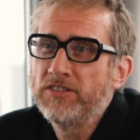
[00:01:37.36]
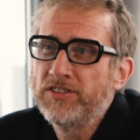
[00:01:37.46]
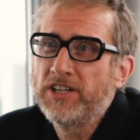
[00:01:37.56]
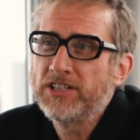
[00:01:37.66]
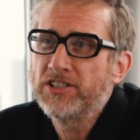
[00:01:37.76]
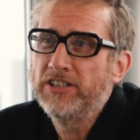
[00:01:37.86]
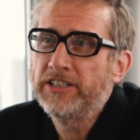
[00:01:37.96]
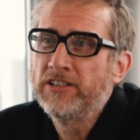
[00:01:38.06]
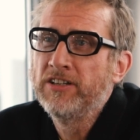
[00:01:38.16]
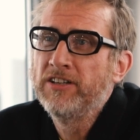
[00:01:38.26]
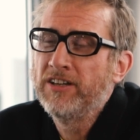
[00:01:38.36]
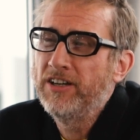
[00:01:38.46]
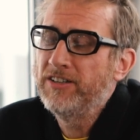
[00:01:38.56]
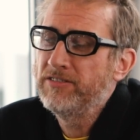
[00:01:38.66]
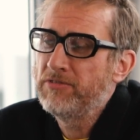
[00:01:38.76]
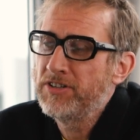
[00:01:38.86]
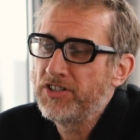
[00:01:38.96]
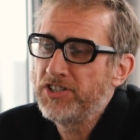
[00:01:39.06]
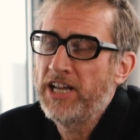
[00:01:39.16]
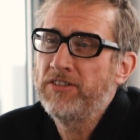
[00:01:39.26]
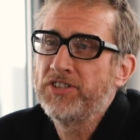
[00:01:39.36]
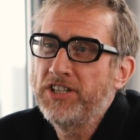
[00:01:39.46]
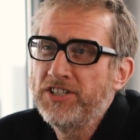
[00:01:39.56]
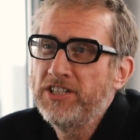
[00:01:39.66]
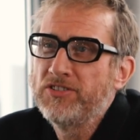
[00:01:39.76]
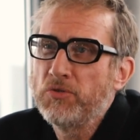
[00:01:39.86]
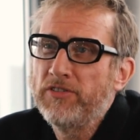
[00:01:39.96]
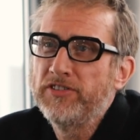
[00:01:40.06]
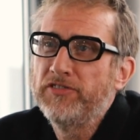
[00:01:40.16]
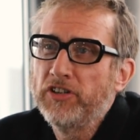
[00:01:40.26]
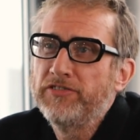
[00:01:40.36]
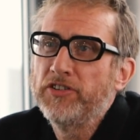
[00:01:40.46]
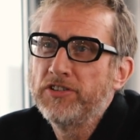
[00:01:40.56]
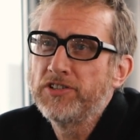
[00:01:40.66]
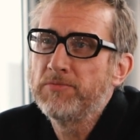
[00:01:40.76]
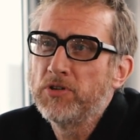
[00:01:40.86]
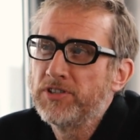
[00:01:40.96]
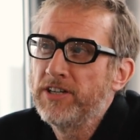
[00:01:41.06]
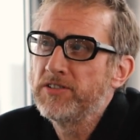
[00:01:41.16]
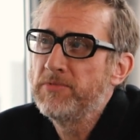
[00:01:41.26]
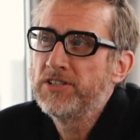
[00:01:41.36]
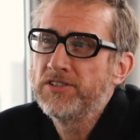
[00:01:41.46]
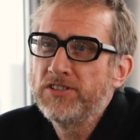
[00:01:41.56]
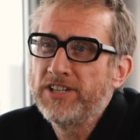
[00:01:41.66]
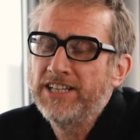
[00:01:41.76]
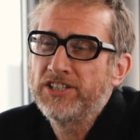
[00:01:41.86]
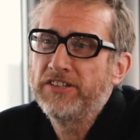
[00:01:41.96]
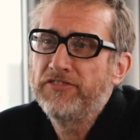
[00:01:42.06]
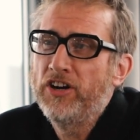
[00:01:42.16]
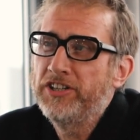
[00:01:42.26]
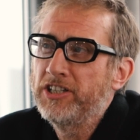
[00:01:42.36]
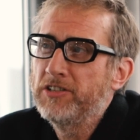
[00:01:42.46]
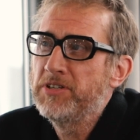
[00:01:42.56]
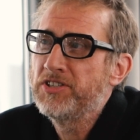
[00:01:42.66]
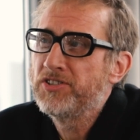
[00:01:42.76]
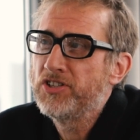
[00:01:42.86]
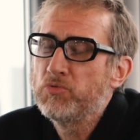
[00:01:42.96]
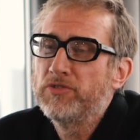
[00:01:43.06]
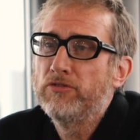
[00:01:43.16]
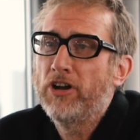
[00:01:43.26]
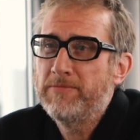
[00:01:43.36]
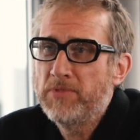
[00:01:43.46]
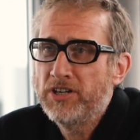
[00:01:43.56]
got is actually, uh, whilst it sounds easy to offer fully funded support out to businesses, actually finding the businesses with the right